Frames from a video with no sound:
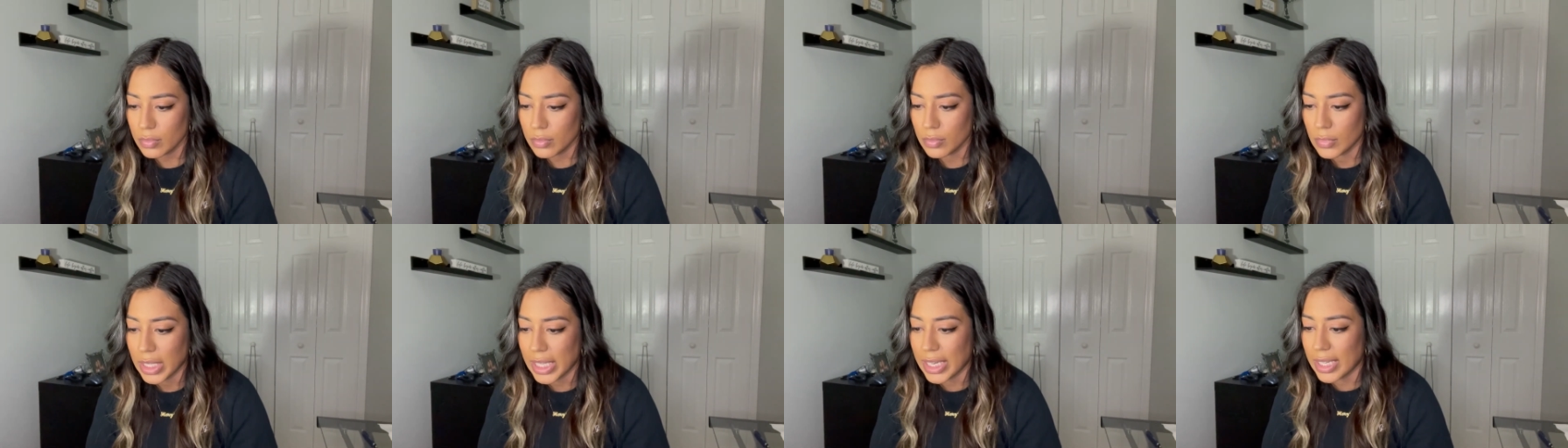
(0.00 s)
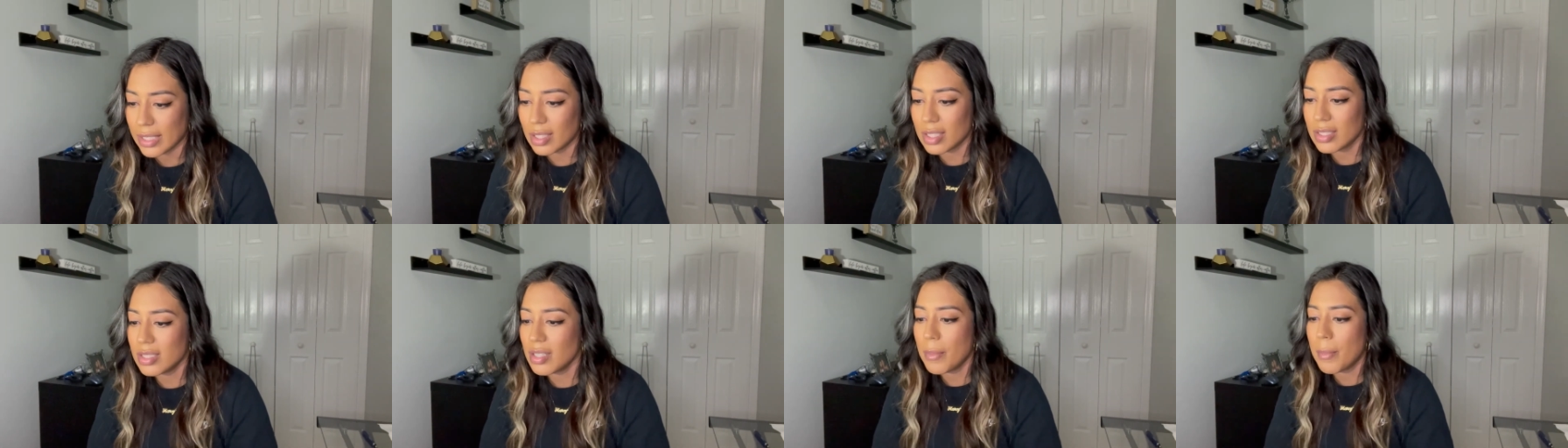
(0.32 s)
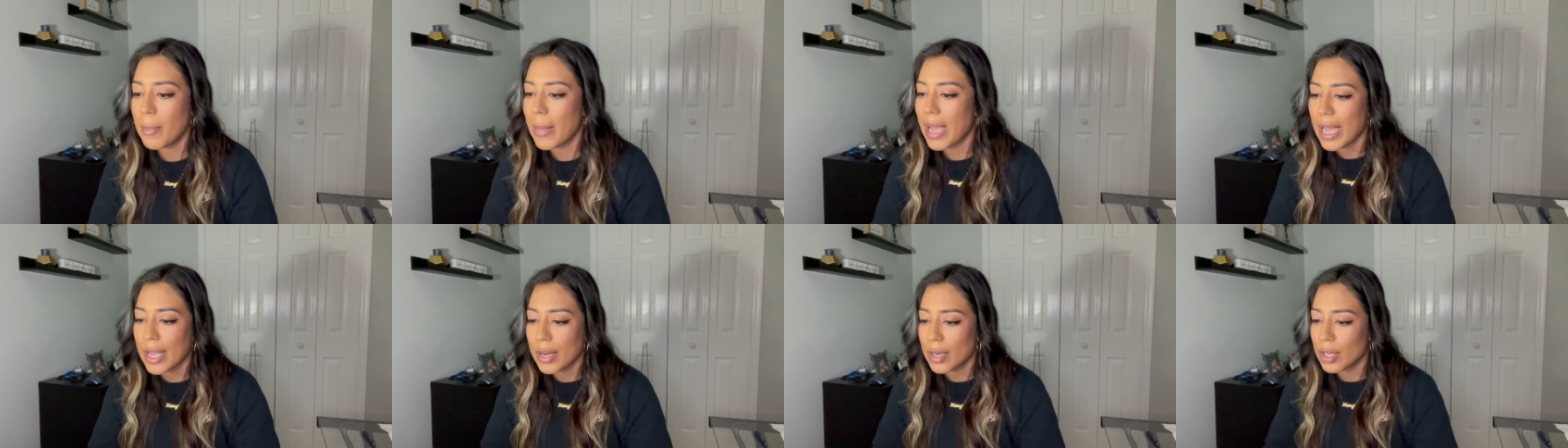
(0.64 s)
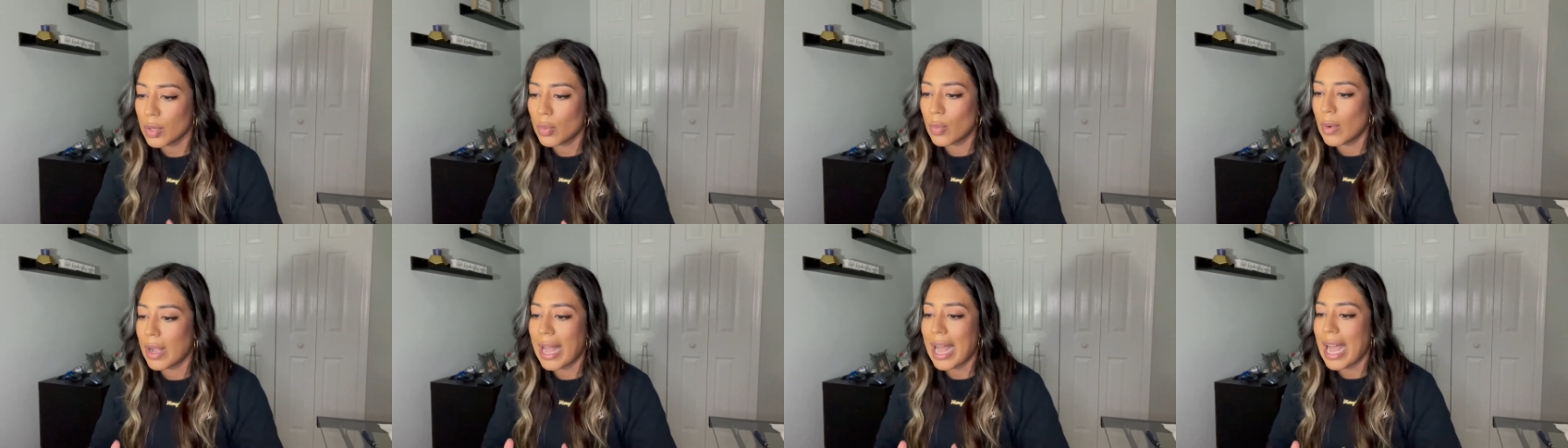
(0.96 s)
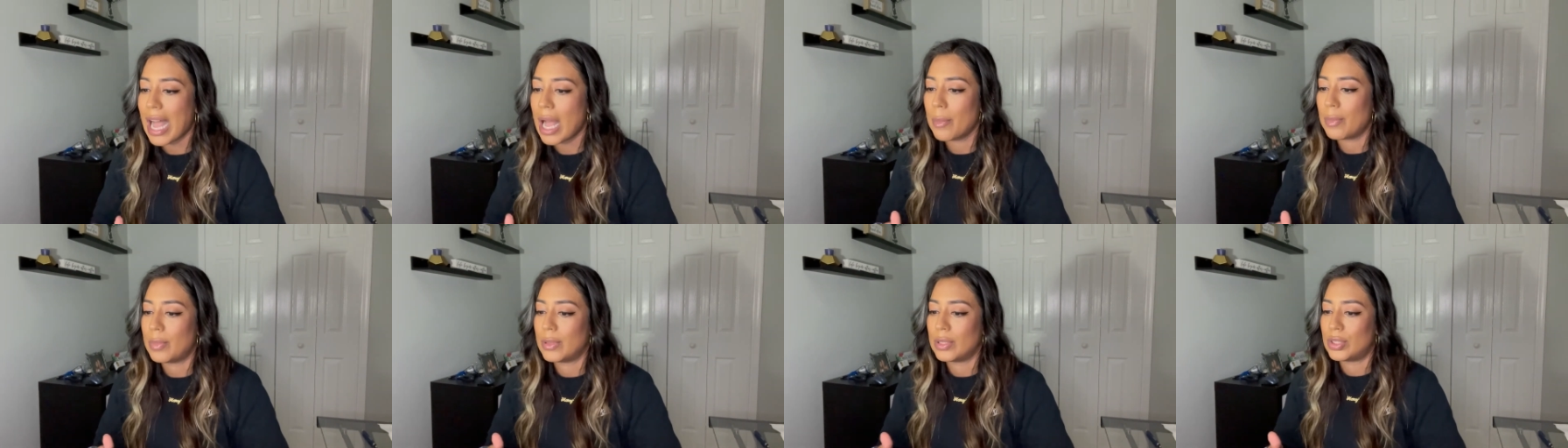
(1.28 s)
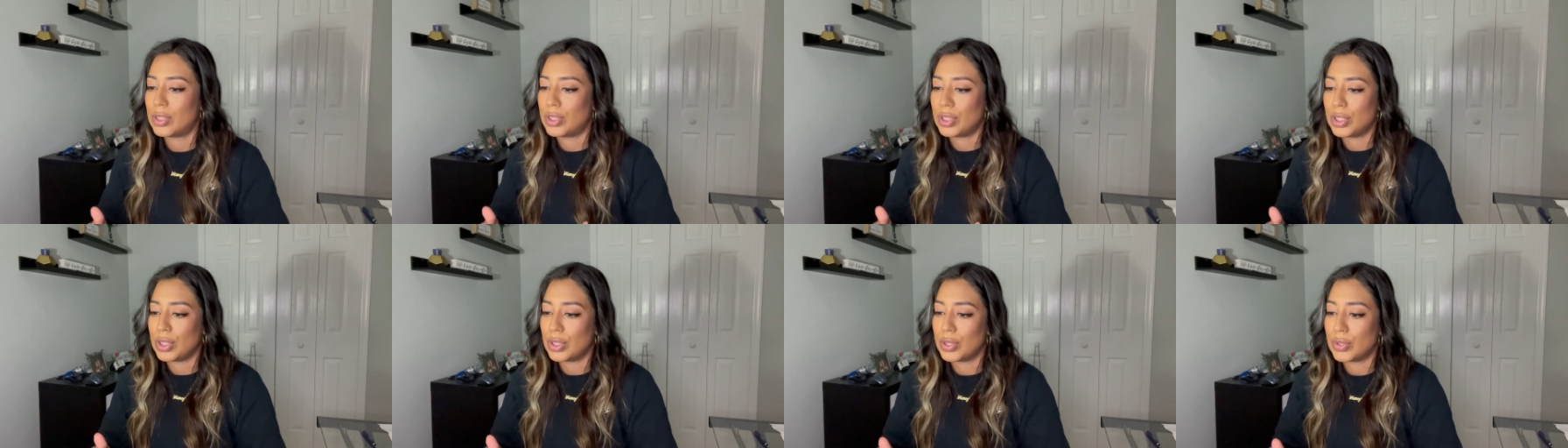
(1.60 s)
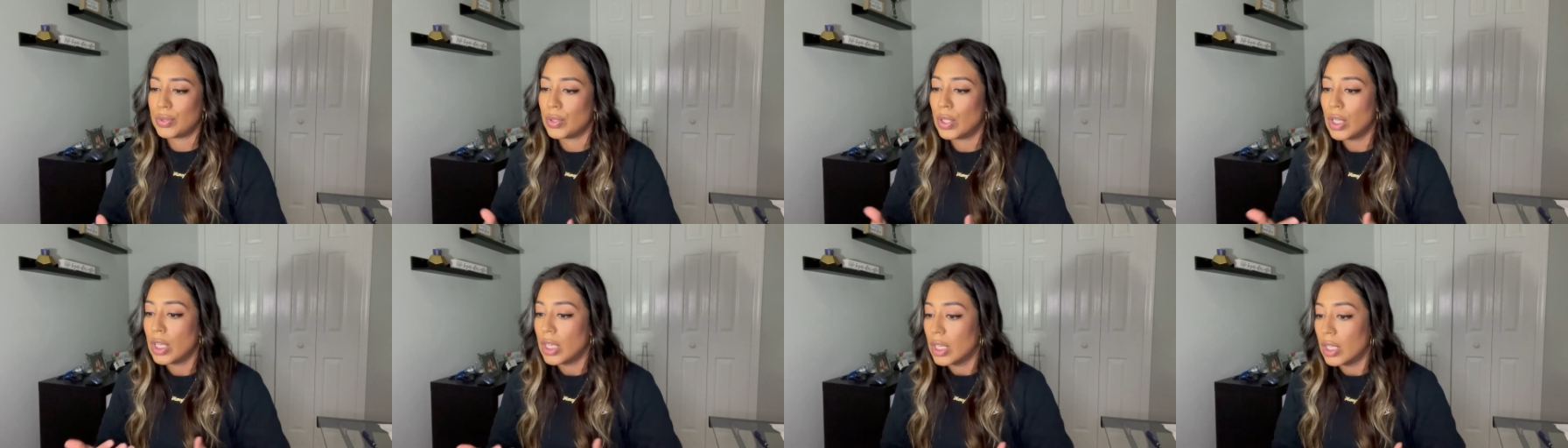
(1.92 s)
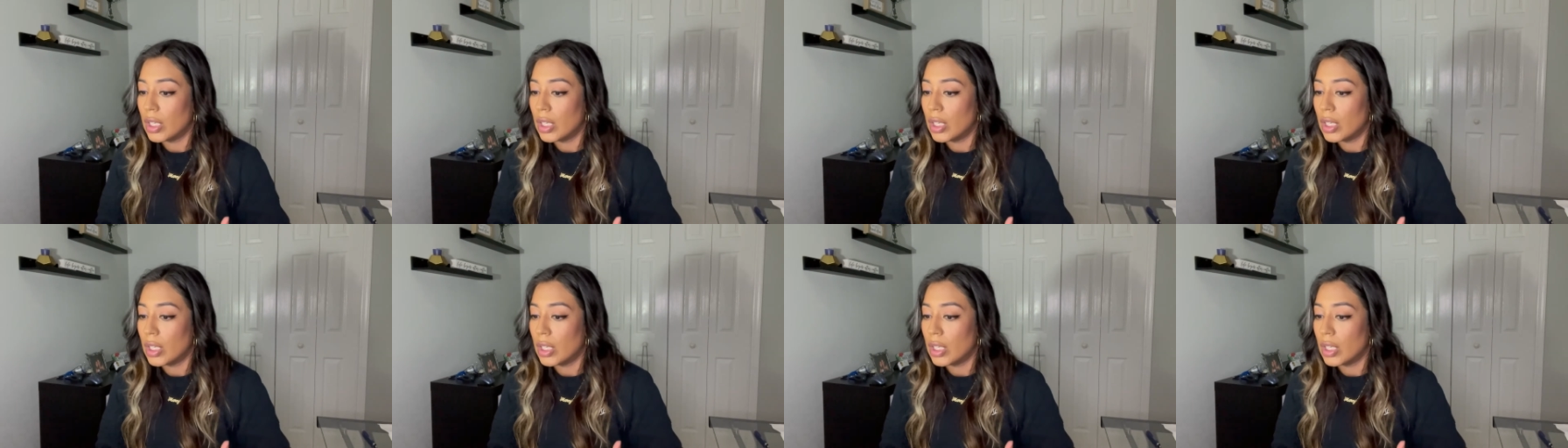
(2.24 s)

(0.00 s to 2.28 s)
And it doesn't matter what happened to you.